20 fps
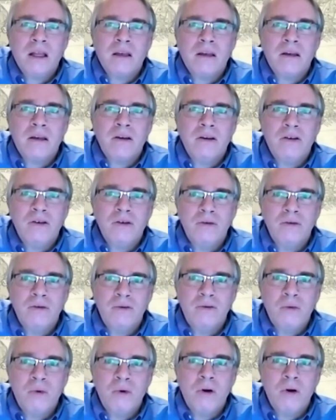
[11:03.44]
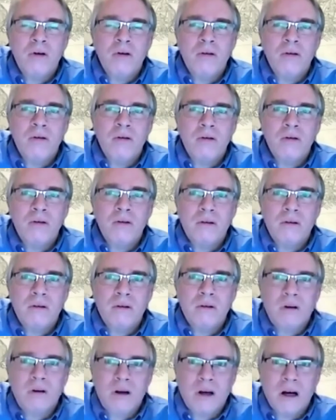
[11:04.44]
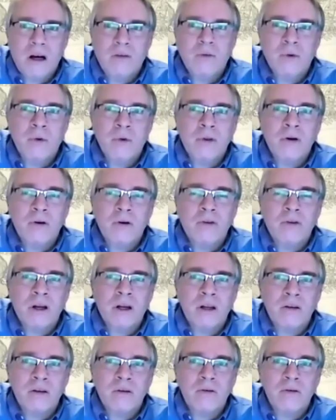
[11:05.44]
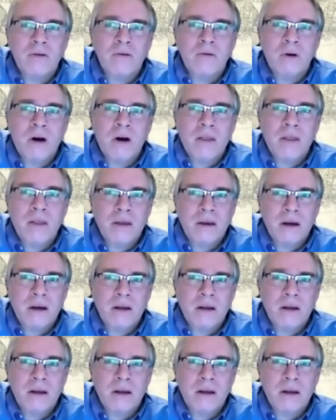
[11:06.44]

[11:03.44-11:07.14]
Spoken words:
the thing that I do cover, though, that I